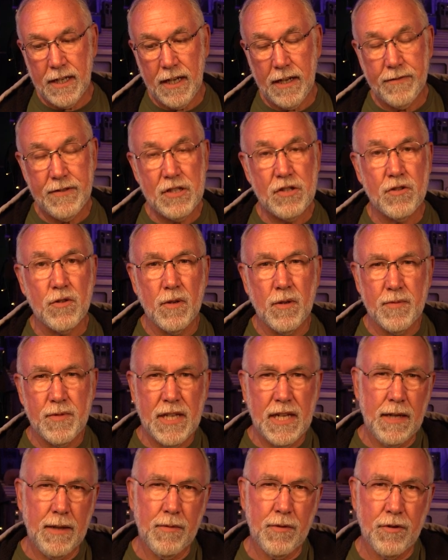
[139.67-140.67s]
Heavy storms
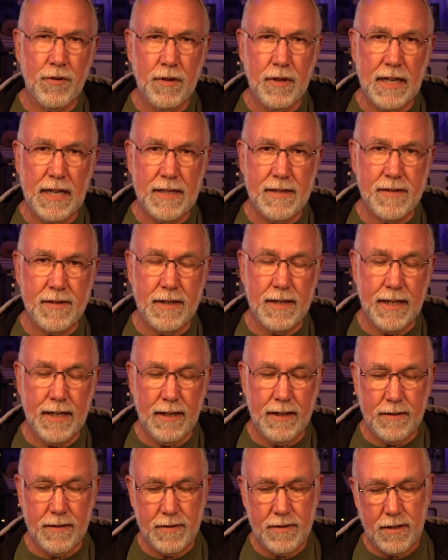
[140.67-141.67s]
came through last
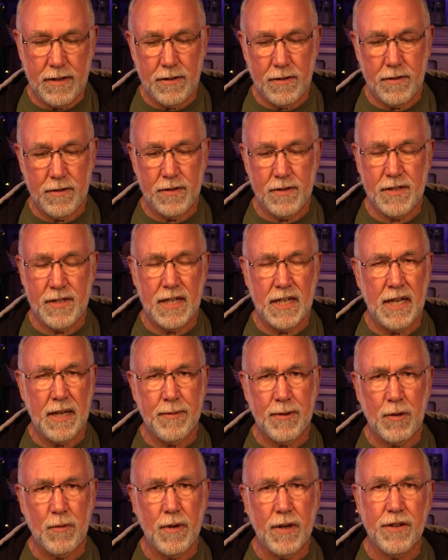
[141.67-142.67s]
night, so there's
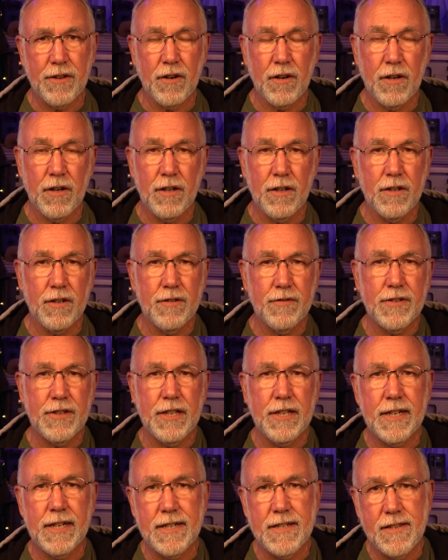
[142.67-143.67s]
dynamic weather all over the
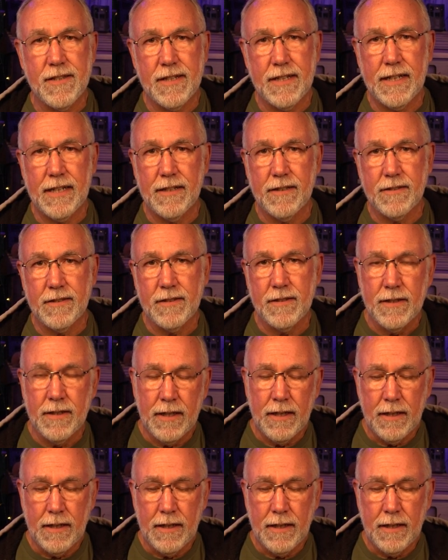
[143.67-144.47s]
United States.